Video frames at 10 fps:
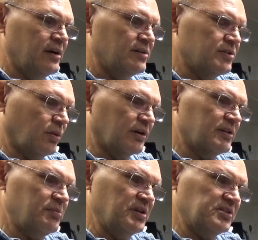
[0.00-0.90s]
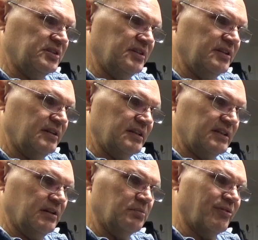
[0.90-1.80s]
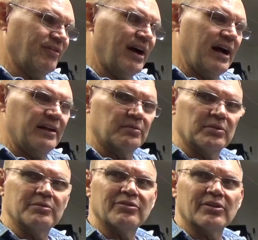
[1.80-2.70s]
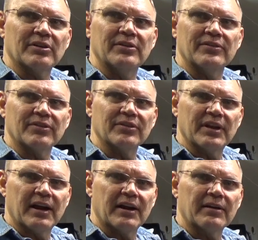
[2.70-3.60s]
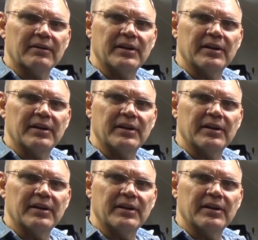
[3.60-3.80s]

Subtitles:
to work the piston and still provide room for the air